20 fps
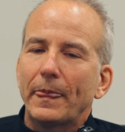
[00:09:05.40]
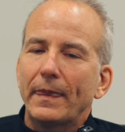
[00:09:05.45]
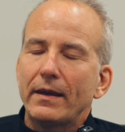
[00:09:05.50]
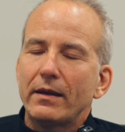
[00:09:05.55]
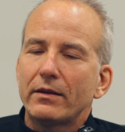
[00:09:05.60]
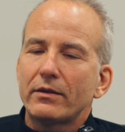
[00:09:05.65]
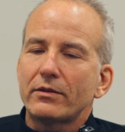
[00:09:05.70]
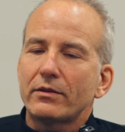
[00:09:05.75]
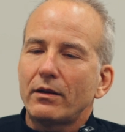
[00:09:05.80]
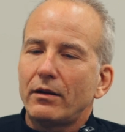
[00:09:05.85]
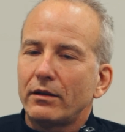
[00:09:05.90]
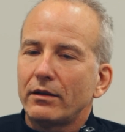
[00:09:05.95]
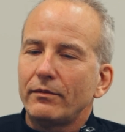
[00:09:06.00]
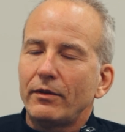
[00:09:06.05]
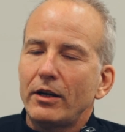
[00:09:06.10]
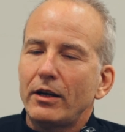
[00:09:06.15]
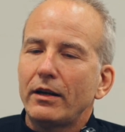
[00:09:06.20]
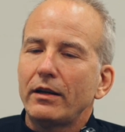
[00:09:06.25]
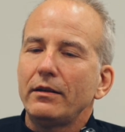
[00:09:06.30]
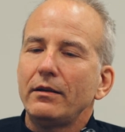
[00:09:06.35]
is on the
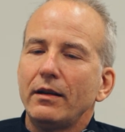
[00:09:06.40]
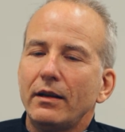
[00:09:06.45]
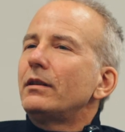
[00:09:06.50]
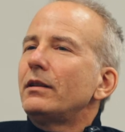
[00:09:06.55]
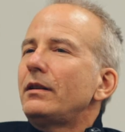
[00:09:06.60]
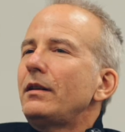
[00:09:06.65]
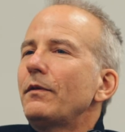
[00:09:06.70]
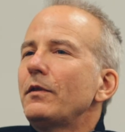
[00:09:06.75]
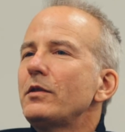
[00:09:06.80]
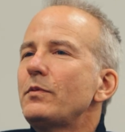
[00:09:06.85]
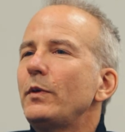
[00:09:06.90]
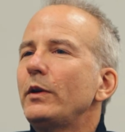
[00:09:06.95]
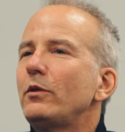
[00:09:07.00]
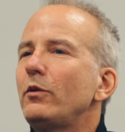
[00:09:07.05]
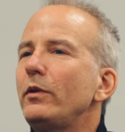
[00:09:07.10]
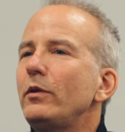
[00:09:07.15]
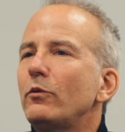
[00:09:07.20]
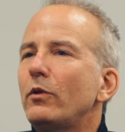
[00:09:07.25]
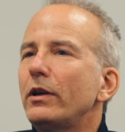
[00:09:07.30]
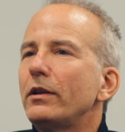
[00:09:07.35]
vine. The difference
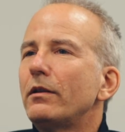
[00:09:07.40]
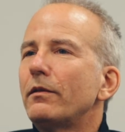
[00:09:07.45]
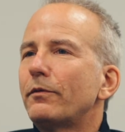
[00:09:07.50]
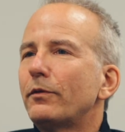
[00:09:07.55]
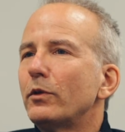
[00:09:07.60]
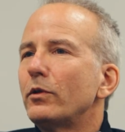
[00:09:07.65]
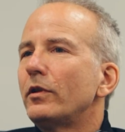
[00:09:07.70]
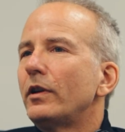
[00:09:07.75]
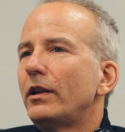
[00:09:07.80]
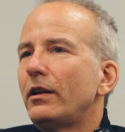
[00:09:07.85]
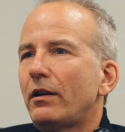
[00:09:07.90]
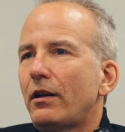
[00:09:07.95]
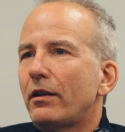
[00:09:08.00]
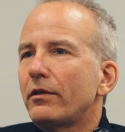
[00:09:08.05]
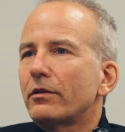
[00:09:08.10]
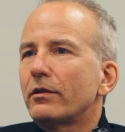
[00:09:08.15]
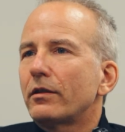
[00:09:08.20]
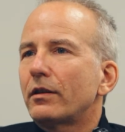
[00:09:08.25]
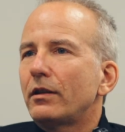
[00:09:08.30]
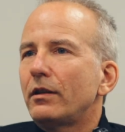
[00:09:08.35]
between one and fruit and
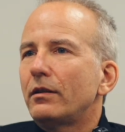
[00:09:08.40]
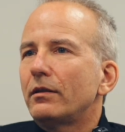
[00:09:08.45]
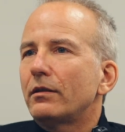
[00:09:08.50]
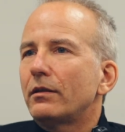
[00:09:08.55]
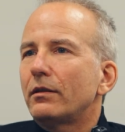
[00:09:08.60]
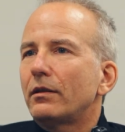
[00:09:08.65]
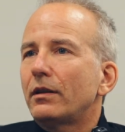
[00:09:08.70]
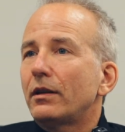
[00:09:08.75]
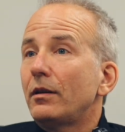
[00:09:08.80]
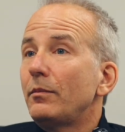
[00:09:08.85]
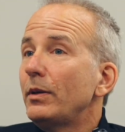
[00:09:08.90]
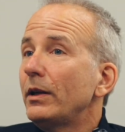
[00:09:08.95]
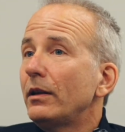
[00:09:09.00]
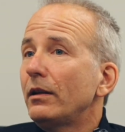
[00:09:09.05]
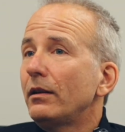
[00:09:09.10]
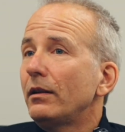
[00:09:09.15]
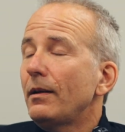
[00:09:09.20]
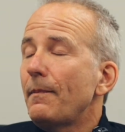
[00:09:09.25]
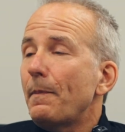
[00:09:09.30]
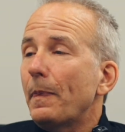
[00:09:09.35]
another can can
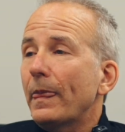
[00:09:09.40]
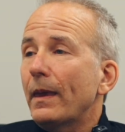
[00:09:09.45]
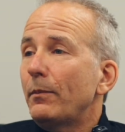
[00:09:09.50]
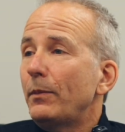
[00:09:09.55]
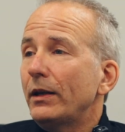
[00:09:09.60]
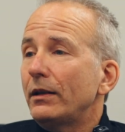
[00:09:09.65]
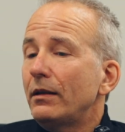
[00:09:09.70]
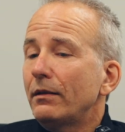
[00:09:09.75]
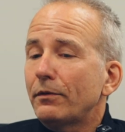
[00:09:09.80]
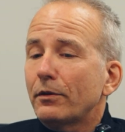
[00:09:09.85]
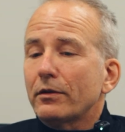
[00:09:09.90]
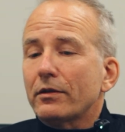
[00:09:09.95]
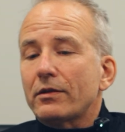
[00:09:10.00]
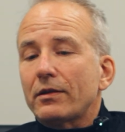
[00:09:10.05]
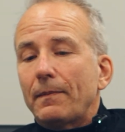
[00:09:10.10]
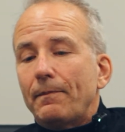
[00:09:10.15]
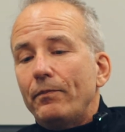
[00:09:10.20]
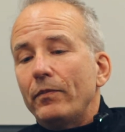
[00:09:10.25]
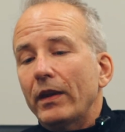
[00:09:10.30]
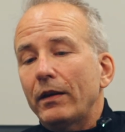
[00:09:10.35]
be a big
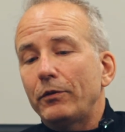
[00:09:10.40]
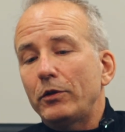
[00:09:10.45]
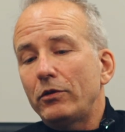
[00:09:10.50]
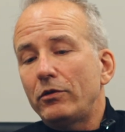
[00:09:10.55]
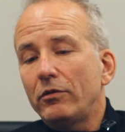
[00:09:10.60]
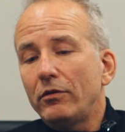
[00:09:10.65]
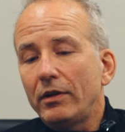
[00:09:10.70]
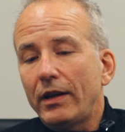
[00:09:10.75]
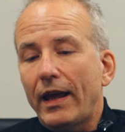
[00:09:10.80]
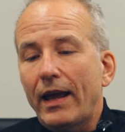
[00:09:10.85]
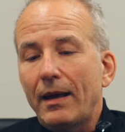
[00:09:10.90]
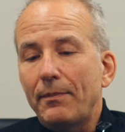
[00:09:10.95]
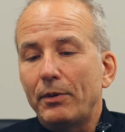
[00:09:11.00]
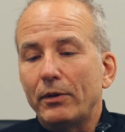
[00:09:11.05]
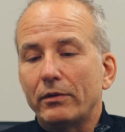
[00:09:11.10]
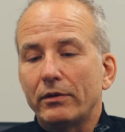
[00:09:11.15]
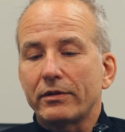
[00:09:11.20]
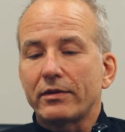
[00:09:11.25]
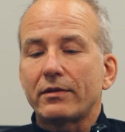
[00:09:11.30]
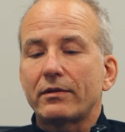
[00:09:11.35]
difference. If you're doing
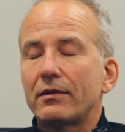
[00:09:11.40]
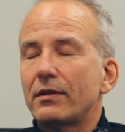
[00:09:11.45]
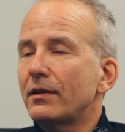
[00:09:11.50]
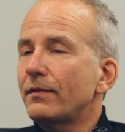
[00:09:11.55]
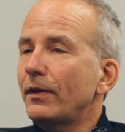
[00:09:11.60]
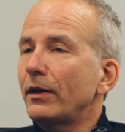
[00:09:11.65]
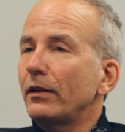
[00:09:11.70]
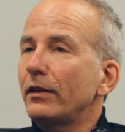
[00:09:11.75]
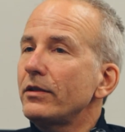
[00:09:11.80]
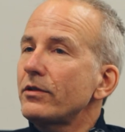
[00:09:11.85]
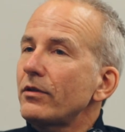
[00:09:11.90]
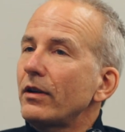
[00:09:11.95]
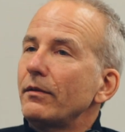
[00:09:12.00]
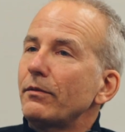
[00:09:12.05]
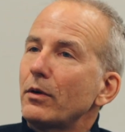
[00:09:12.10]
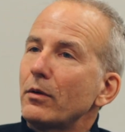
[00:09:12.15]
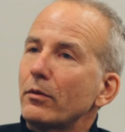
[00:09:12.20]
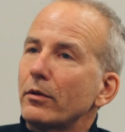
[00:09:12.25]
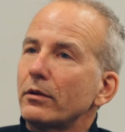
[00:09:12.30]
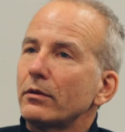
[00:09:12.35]
apples, it's fairly
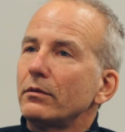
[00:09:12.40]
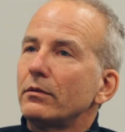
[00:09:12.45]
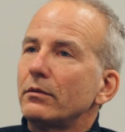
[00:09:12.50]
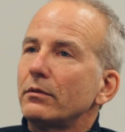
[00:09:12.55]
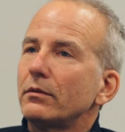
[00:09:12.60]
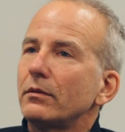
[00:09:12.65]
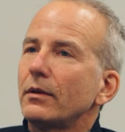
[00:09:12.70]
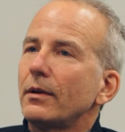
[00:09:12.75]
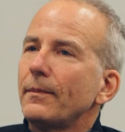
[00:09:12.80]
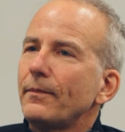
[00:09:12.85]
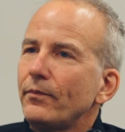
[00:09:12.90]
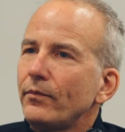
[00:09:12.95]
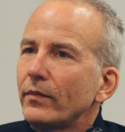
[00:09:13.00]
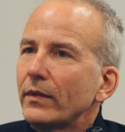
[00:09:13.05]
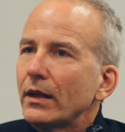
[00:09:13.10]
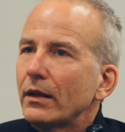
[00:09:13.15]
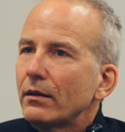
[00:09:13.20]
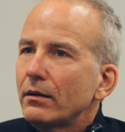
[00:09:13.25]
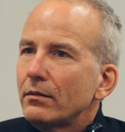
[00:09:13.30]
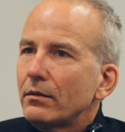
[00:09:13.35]
straightforward
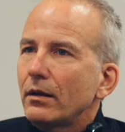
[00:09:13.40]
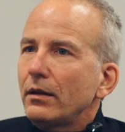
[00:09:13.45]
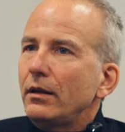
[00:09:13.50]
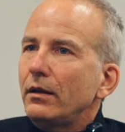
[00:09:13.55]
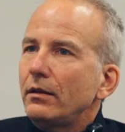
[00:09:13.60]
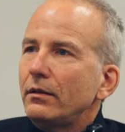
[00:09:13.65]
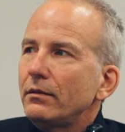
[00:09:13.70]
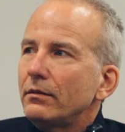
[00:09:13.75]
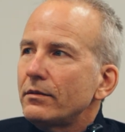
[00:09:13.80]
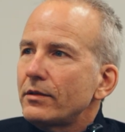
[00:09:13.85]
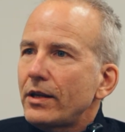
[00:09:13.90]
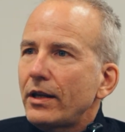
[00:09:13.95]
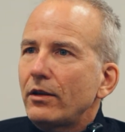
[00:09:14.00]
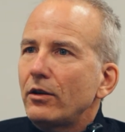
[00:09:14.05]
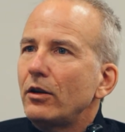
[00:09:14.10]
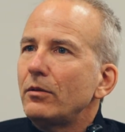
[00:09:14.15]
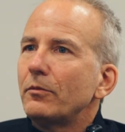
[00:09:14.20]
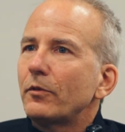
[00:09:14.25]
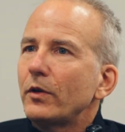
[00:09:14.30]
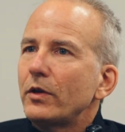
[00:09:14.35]
in say
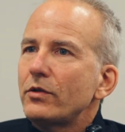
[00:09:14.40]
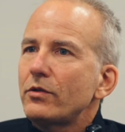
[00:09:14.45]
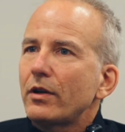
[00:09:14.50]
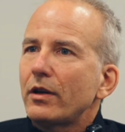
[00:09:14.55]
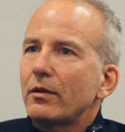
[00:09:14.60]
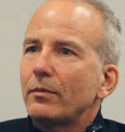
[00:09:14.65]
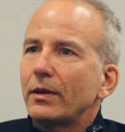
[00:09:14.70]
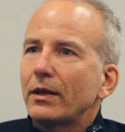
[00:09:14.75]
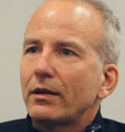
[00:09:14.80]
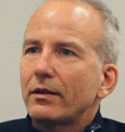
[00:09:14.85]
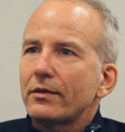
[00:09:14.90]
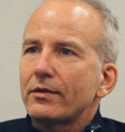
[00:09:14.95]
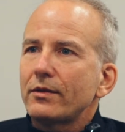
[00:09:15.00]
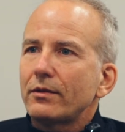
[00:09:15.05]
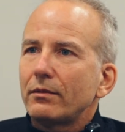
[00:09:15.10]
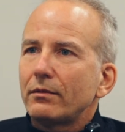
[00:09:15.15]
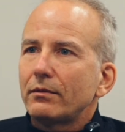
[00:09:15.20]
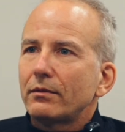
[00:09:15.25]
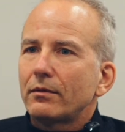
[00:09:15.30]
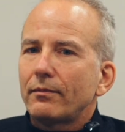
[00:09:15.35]
a home freeze dryer
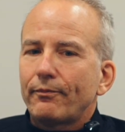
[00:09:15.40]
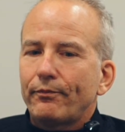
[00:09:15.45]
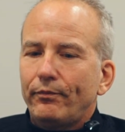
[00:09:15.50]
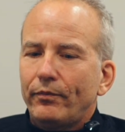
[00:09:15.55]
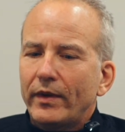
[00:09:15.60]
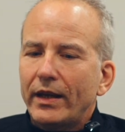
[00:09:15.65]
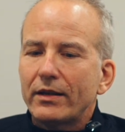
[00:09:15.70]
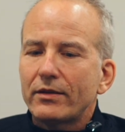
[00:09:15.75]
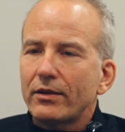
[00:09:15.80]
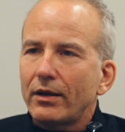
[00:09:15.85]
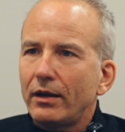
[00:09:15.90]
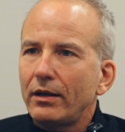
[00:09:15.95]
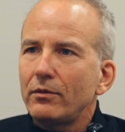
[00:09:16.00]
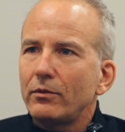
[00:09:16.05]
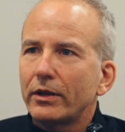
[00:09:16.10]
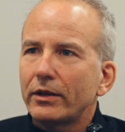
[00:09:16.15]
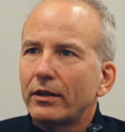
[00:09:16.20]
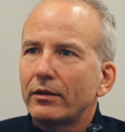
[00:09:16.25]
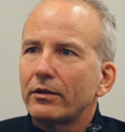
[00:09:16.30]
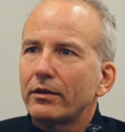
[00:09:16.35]
because that's kind of
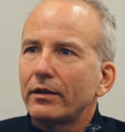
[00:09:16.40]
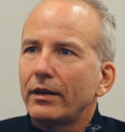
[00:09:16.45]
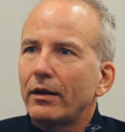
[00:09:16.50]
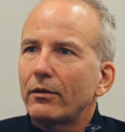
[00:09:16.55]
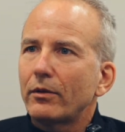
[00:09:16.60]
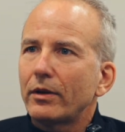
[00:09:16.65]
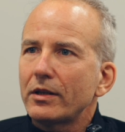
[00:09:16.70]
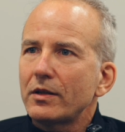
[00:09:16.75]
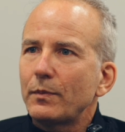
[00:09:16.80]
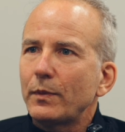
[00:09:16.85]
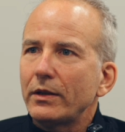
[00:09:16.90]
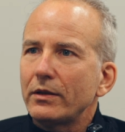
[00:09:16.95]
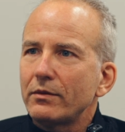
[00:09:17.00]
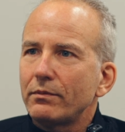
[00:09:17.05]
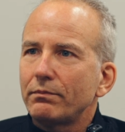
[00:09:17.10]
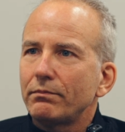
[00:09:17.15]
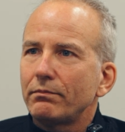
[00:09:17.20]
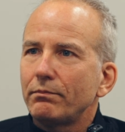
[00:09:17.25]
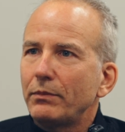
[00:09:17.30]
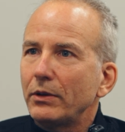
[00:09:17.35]
what the, that recipe is
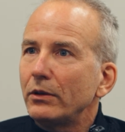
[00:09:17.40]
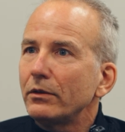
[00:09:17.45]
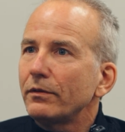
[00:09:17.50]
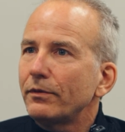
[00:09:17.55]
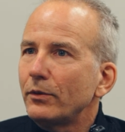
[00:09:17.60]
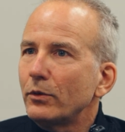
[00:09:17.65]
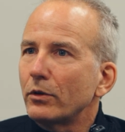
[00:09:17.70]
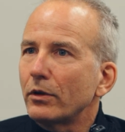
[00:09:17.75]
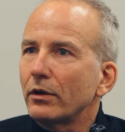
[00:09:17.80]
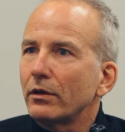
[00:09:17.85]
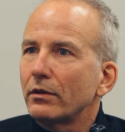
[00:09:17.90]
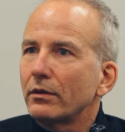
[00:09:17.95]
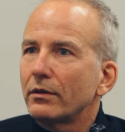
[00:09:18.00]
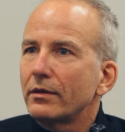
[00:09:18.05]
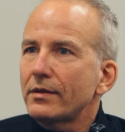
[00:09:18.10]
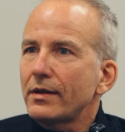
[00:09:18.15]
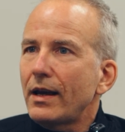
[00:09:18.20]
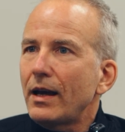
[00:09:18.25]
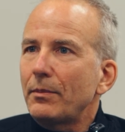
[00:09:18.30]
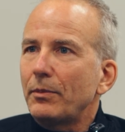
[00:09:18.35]
built for
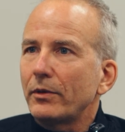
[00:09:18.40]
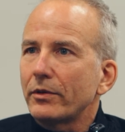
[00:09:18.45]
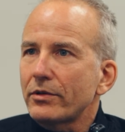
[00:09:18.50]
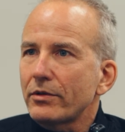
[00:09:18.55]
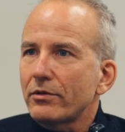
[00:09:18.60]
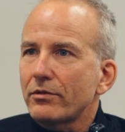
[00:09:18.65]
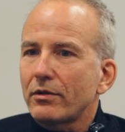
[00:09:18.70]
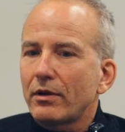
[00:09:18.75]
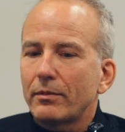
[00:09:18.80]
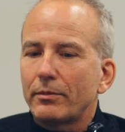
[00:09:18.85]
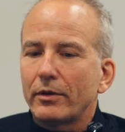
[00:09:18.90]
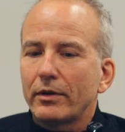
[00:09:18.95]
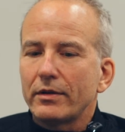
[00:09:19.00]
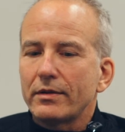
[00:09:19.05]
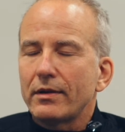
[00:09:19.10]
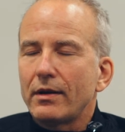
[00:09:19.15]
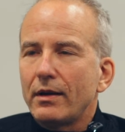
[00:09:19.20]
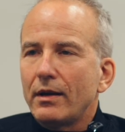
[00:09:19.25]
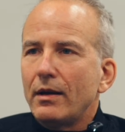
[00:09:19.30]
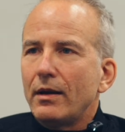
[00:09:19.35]
is apples or
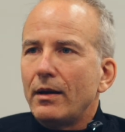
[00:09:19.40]
strawberries.